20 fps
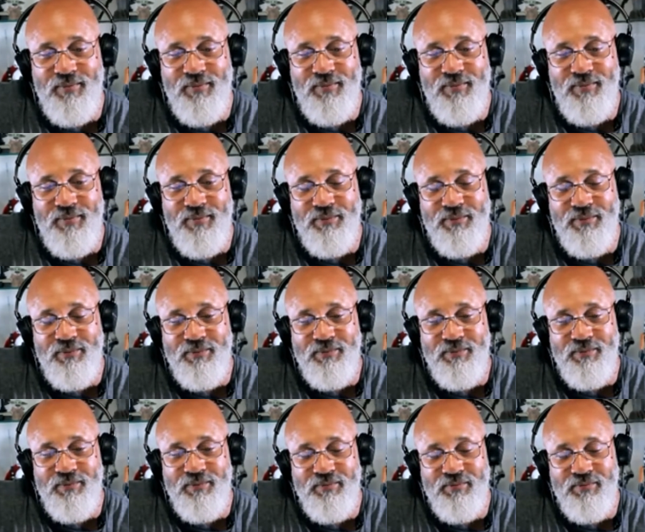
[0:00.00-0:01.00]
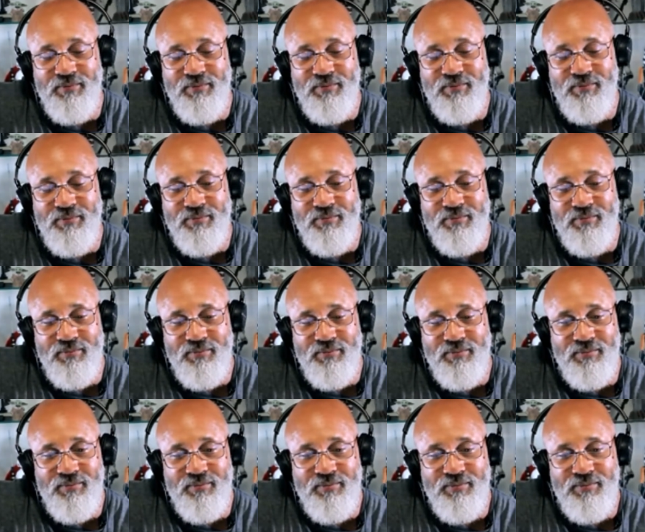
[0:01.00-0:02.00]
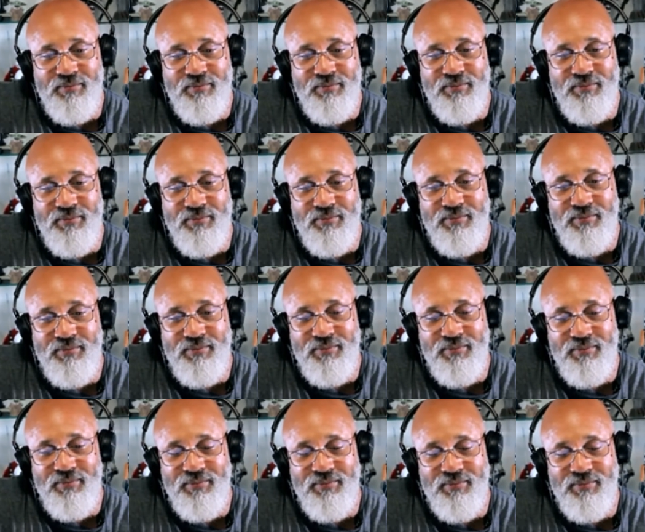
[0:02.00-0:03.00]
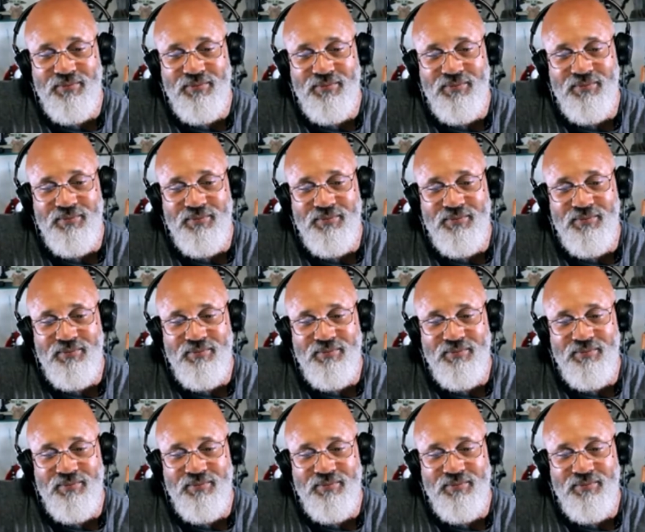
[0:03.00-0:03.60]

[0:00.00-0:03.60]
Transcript: Nothing is said.